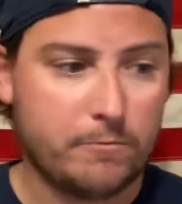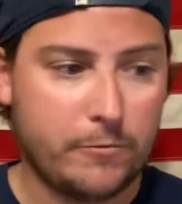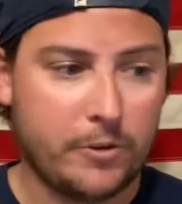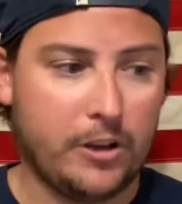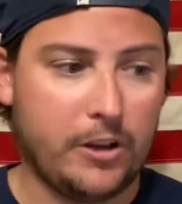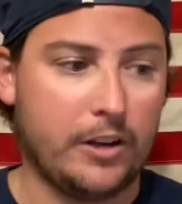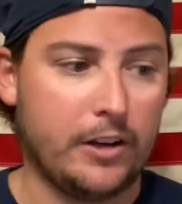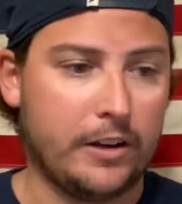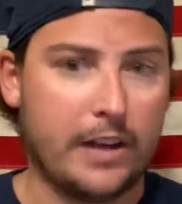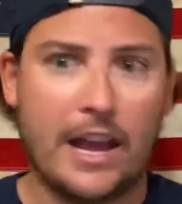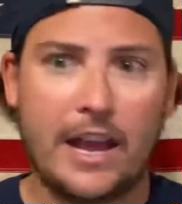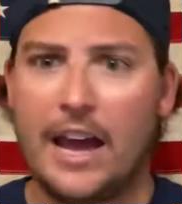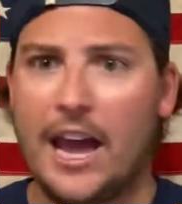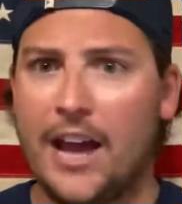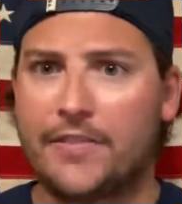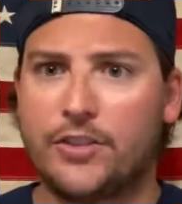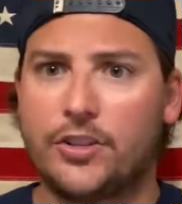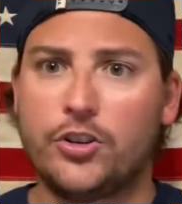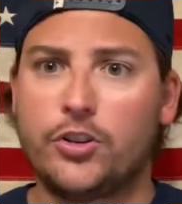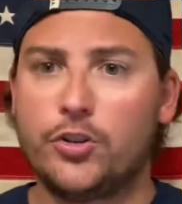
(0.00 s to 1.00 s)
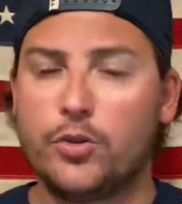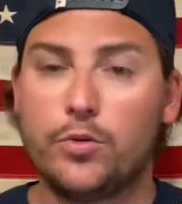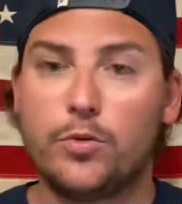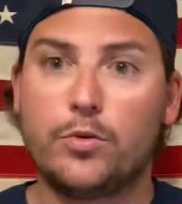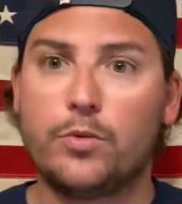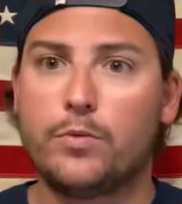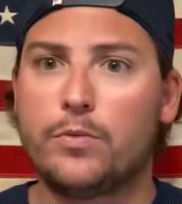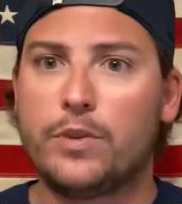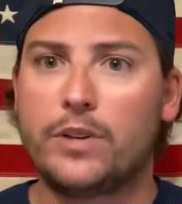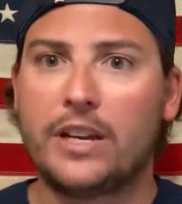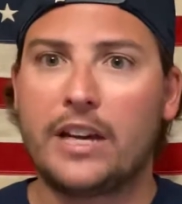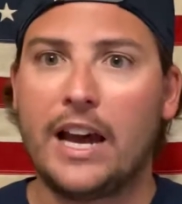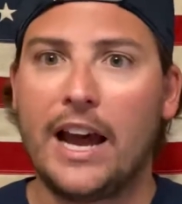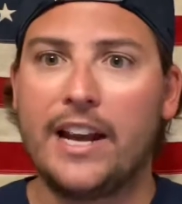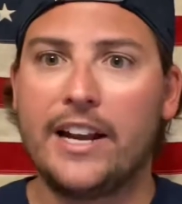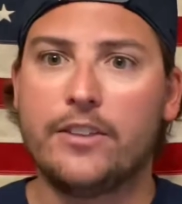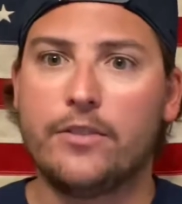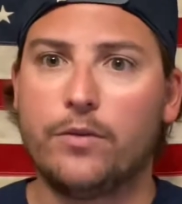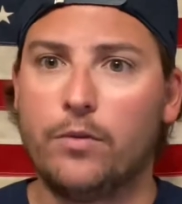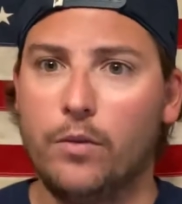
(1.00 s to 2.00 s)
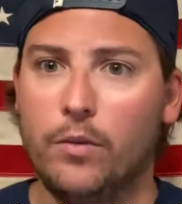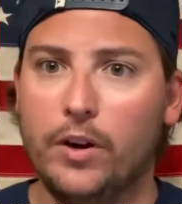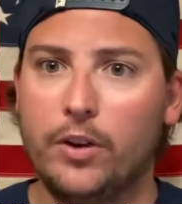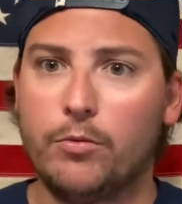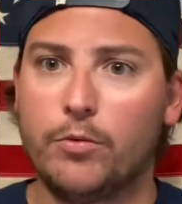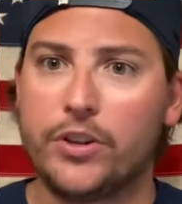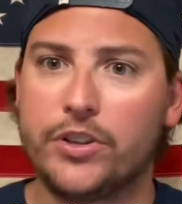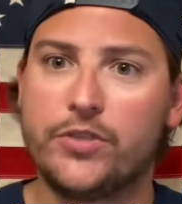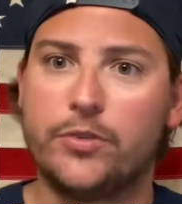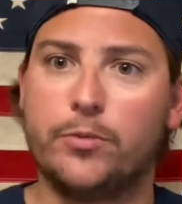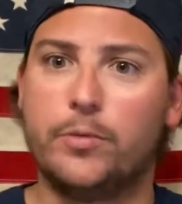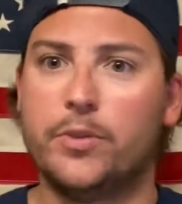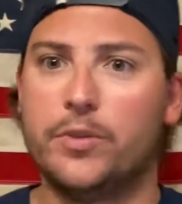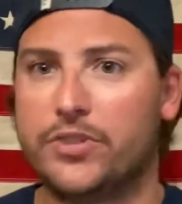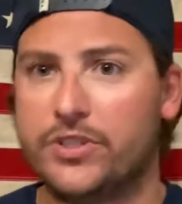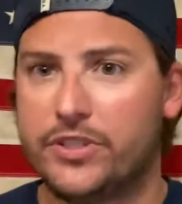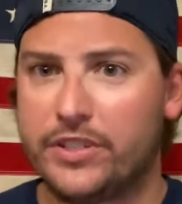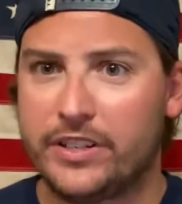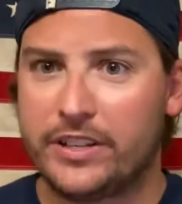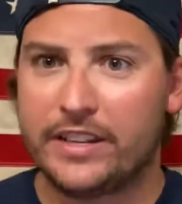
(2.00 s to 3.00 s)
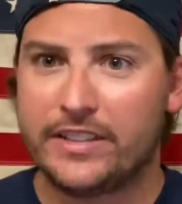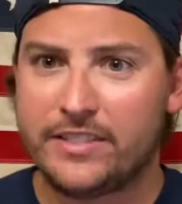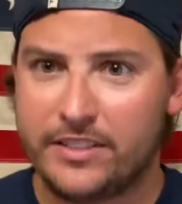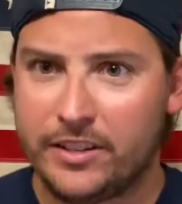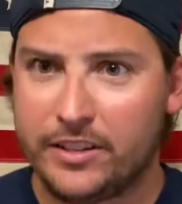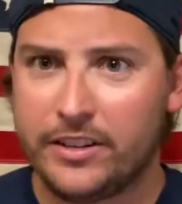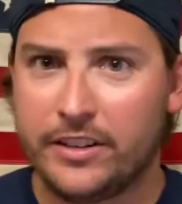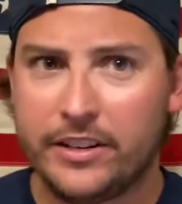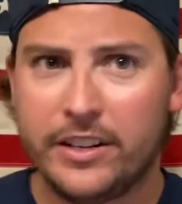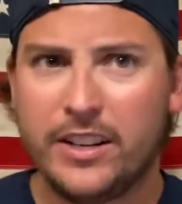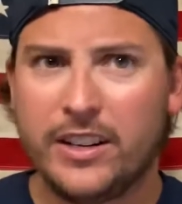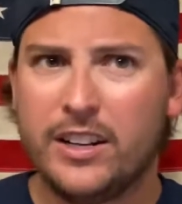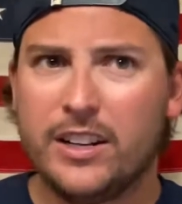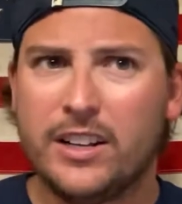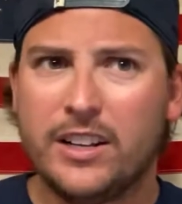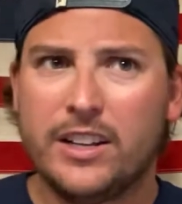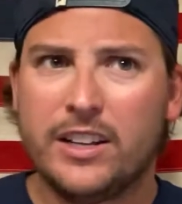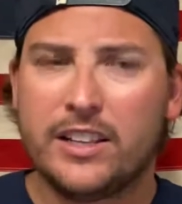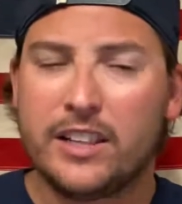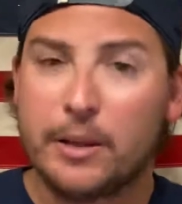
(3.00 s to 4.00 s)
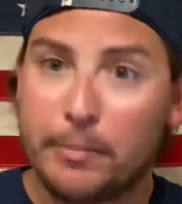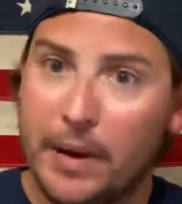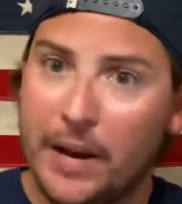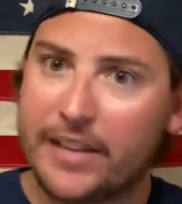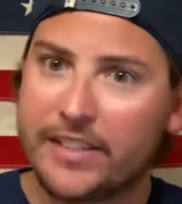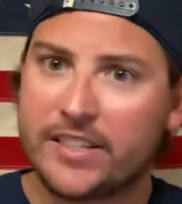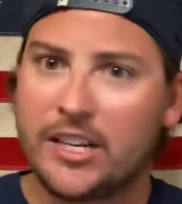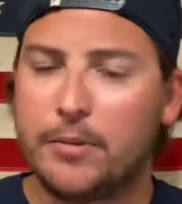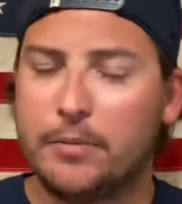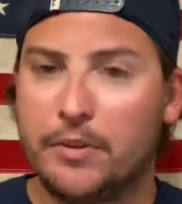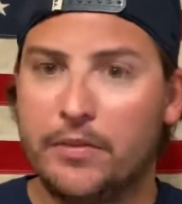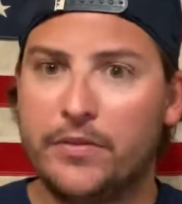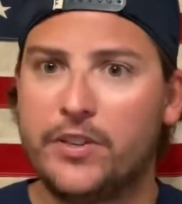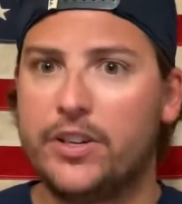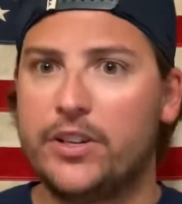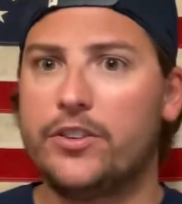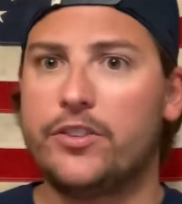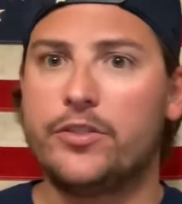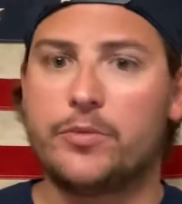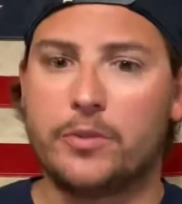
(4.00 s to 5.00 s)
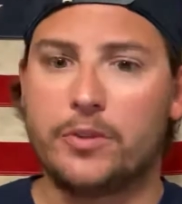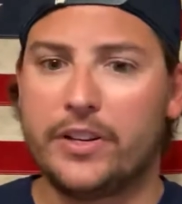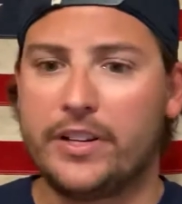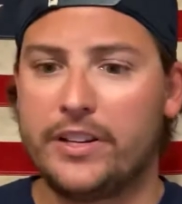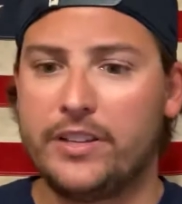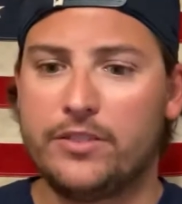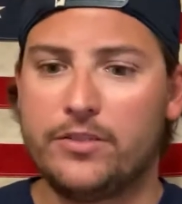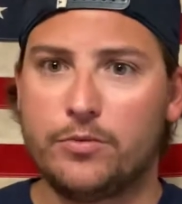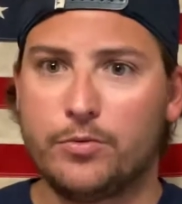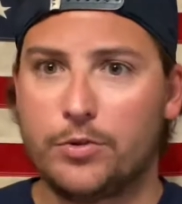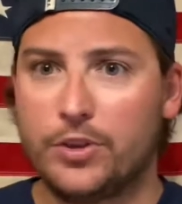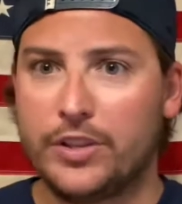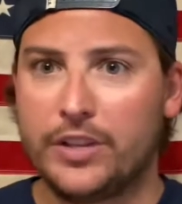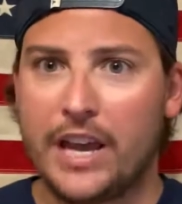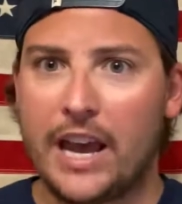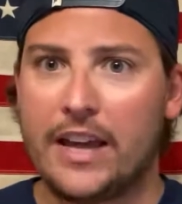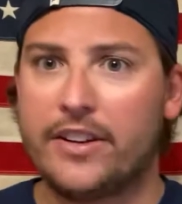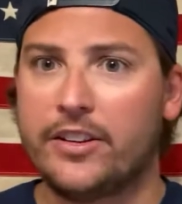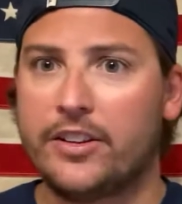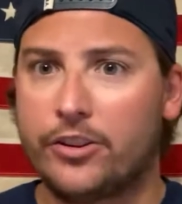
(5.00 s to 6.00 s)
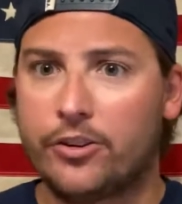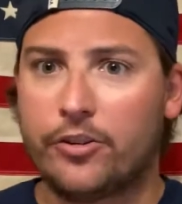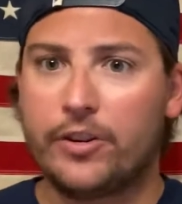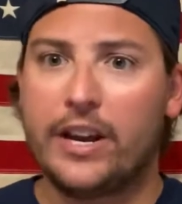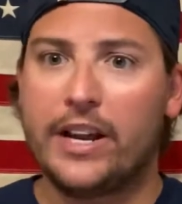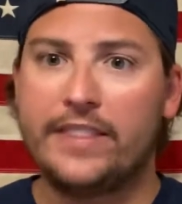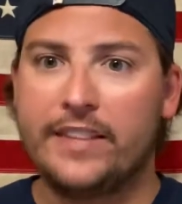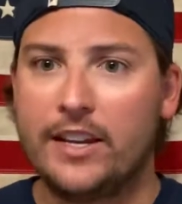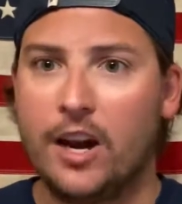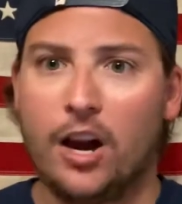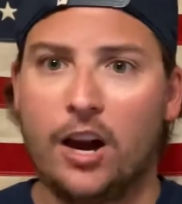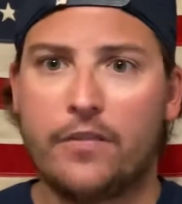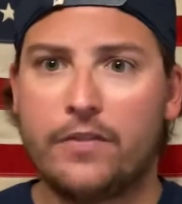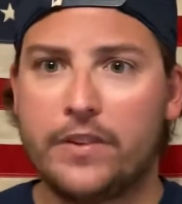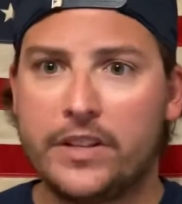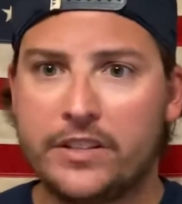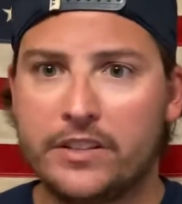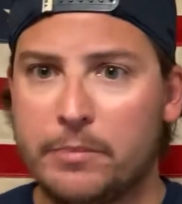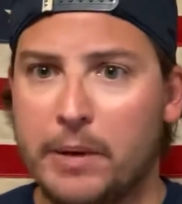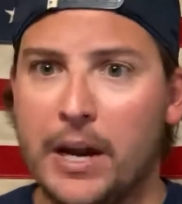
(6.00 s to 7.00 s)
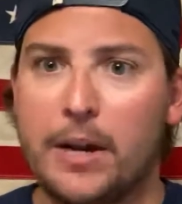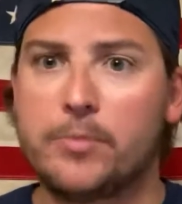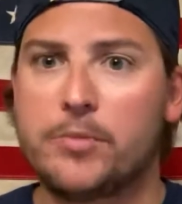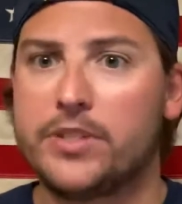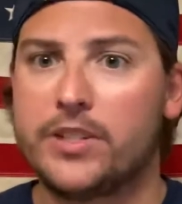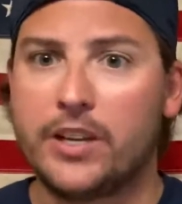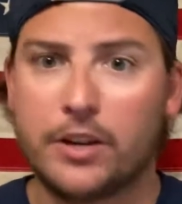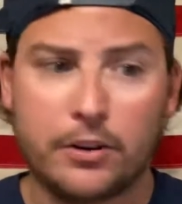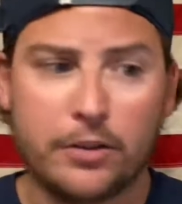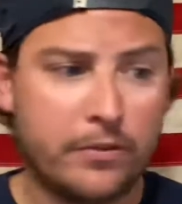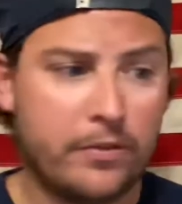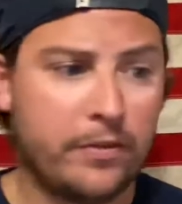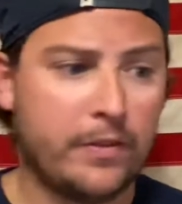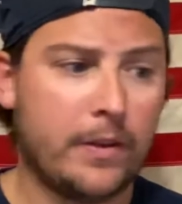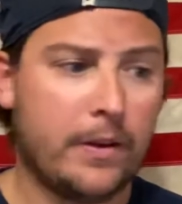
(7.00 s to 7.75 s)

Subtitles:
going to have to do kind of what Russell Wilson has done. the past couple of years where he's really had to create the offense by himself